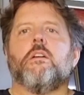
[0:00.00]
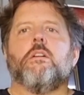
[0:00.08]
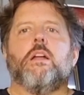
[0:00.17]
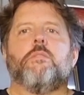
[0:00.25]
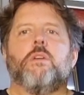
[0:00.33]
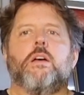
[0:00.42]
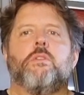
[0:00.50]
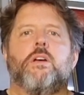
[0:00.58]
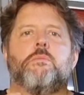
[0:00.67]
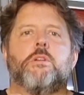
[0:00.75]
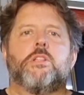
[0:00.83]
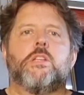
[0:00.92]
And
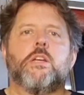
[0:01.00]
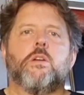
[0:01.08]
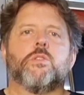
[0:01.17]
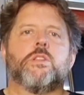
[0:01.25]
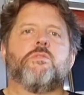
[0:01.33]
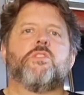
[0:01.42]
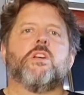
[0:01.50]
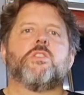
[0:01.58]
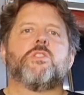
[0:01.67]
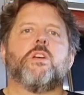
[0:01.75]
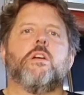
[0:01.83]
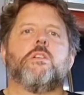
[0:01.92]
the materials have
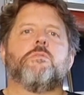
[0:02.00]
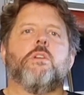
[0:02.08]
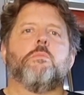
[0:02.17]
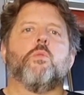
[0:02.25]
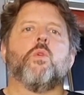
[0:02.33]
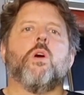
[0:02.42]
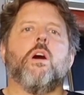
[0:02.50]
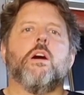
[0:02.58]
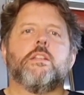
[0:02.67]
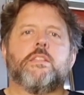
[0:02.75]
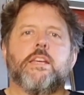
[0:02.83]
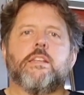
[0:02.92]
just changed. They're more
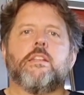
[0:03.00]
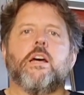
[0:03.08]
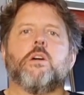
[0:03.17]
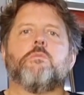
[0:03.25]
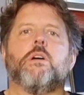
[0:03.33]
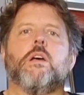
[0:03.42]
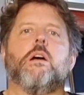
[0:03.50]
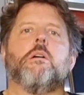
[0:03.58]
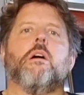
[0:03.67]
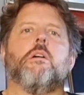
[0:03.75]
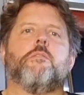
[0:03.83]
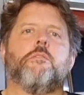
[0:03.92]
high-tech now. They
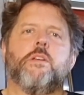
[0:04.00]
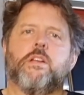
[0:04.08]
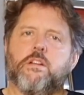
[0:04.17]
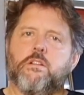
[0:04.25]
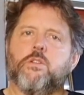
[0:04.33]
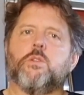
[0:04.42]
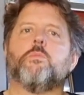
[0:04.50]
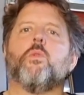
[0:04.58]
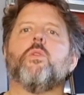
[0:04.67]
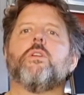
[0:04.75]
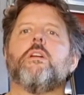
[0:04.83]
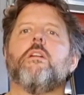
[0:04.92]
are, I think, a little
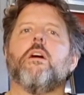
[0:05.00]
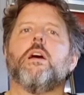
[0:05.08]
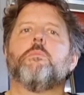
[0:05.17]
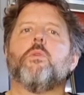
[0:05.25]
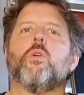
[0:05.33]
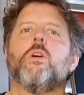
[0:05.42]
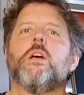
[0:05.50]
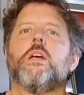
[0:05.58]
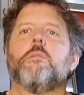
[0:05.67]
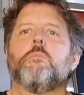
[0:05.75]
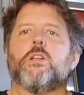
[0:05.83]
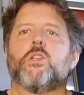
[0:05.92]
more reliable.
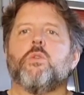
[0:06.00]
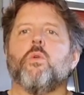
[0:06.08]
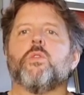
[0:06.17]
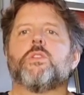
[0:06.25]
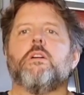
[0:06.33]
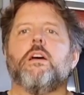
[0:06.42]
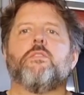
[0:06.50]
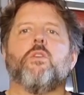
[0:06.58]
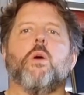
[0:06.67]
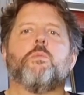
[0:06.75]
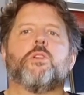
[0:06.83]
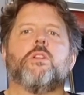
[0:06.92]
But you also had the
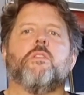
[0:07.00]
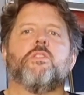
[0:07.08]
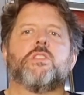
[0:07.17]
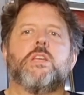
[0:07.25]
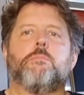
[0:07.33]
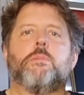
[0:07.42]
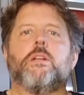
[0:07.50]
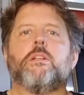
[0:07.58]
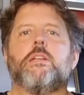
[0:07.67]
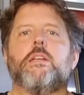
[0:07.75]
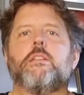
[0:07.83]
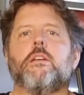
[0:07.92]
option of a
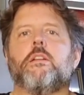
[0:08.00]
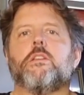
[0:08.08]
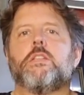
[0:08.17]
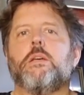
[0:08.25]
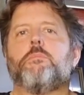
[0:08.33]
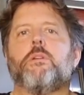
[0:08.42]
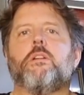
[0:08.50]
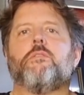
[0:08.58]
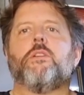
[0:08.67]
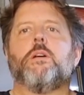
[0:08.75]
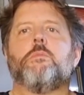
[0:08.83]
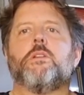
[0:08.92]
separate heater and a separate
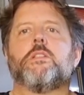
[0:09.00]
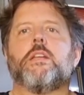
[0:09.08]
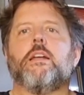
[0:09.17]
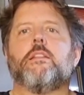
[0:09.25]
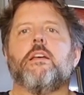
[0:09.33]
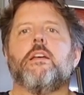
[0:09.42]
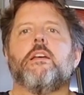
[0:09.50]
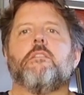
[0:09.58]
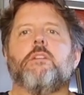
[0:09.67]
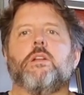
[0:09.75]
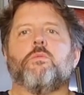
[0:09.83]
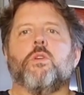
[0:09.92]
thermostat that